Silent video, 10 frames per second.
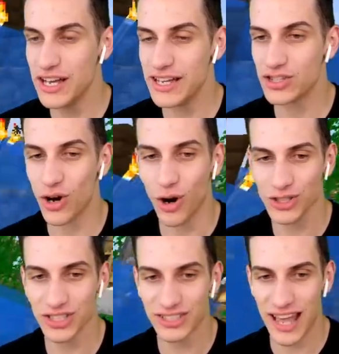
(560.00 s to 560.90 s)
is
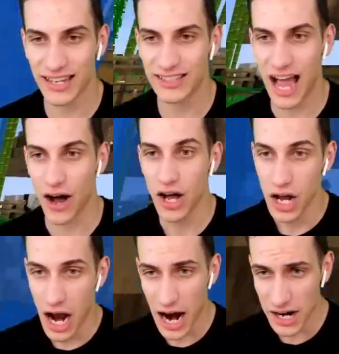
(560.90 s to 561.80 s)
also decked out.
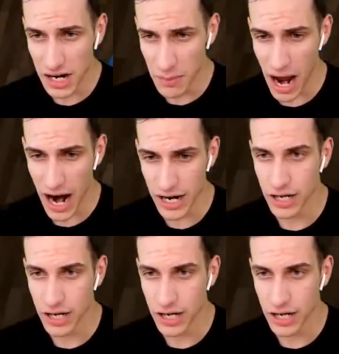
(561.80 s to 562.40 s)
Enderman!